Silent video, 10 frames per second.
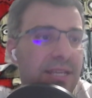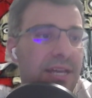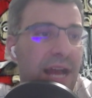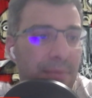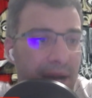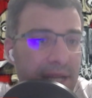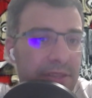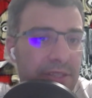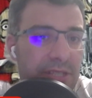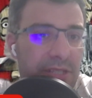I'm Adi.
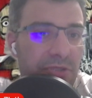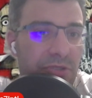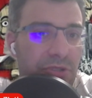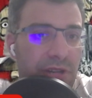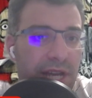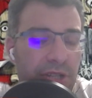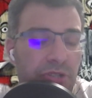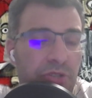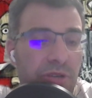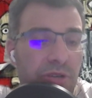This is Theos
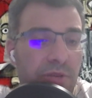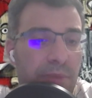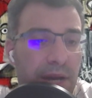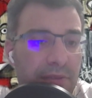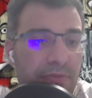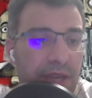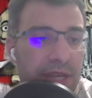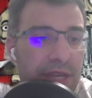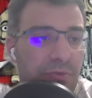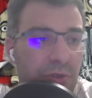International, by the
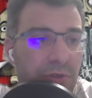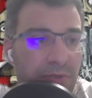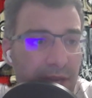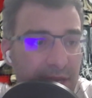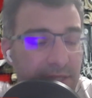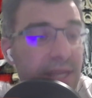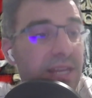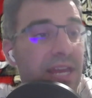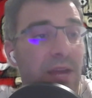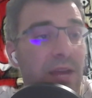fans, for the fans, and we'll